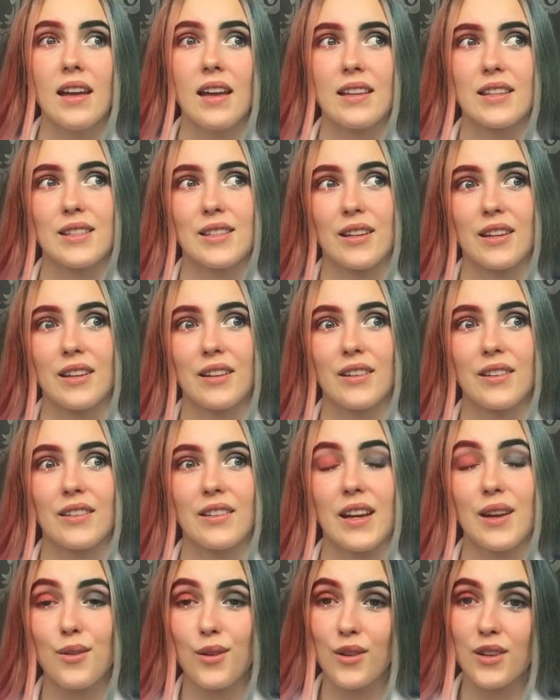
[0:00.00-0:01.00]
So
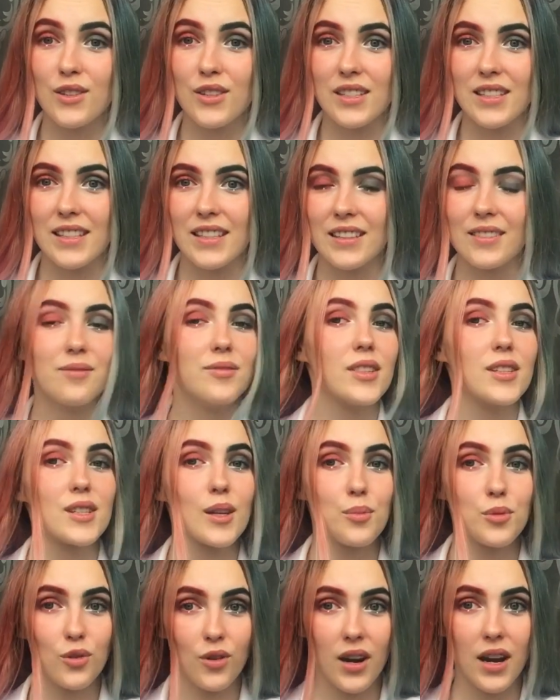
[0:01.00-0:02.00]
if you're interested,
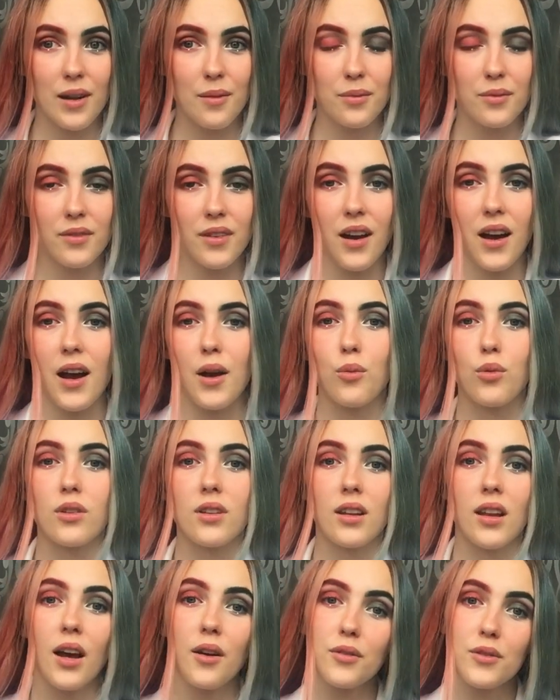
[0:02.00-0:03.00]
subscribe. I would
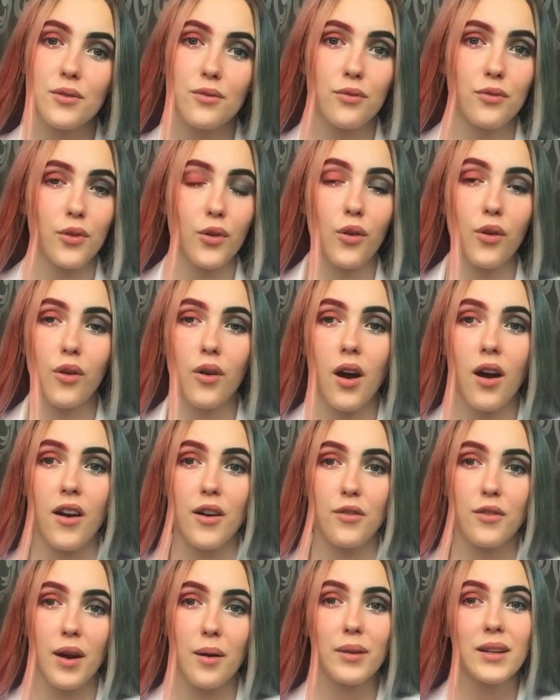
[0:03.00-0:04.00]
love for
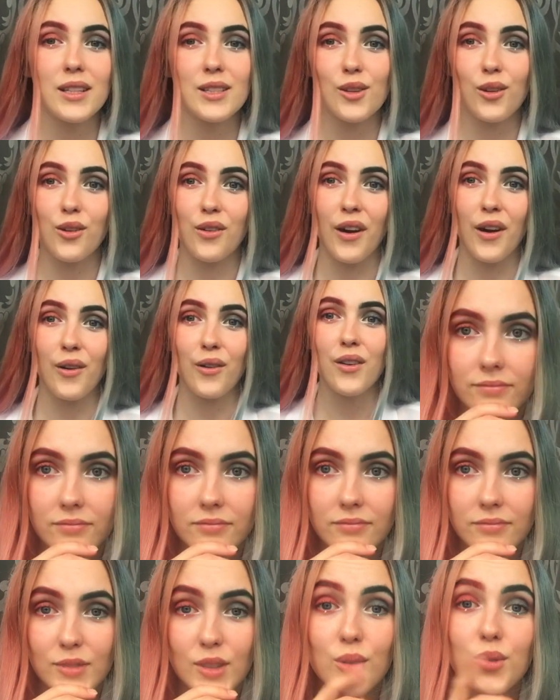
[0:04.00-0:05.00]
our family to grow,
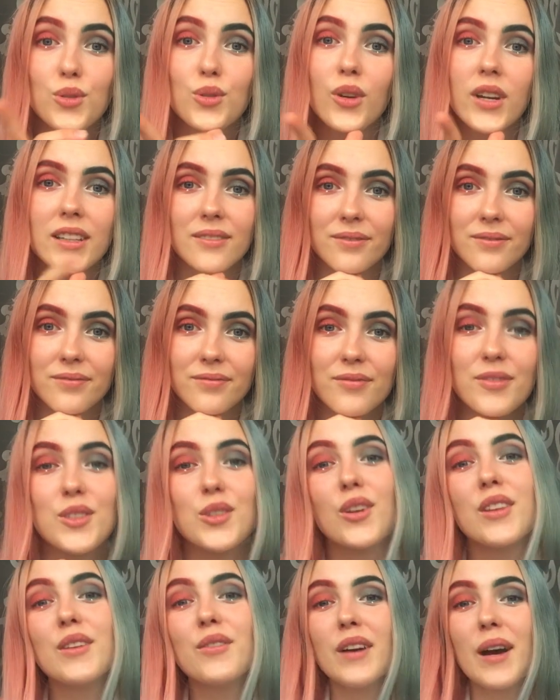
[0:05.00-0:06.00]
so join
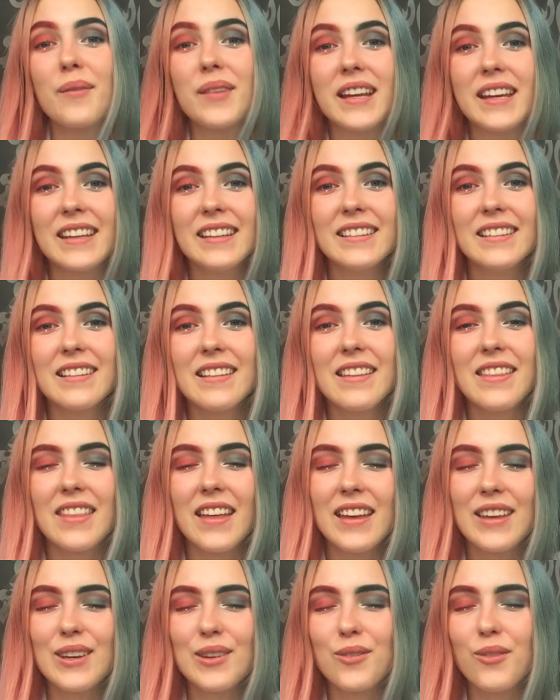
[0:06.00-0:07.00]
the family.
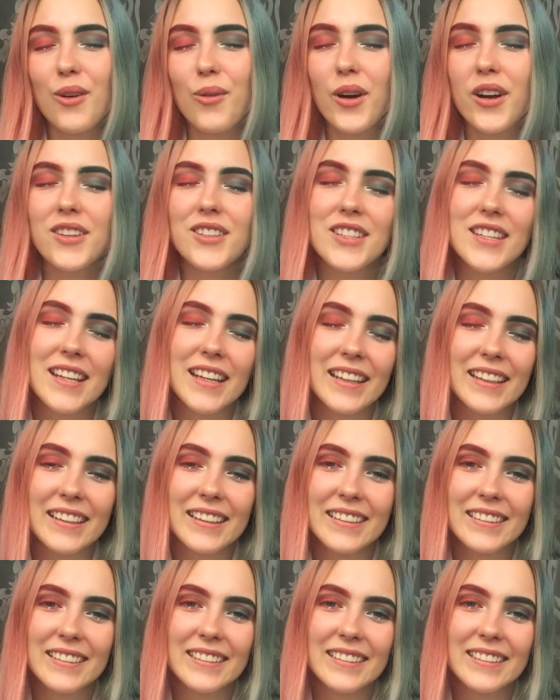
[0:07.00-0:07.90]
Thank you for watching.